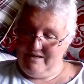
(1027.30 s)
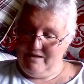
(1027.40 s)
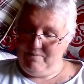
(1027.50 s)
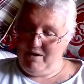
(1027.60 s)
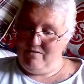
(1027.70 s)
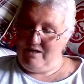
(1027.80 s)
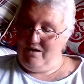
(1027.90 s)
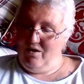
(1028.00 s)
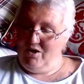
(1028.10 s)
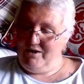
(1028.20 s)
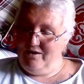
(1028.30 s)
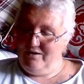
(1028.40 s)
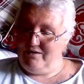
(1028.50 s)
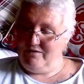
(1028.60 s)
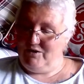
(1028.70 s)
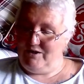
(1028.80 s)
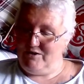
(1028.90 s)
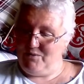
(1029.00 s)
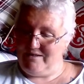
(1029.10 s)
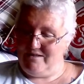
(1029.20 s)
Apparently, Carl Jung, in the early
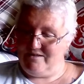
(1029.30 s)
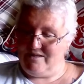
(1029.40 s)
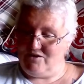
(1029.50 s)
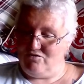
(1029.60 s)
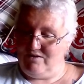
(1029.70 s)
20th century,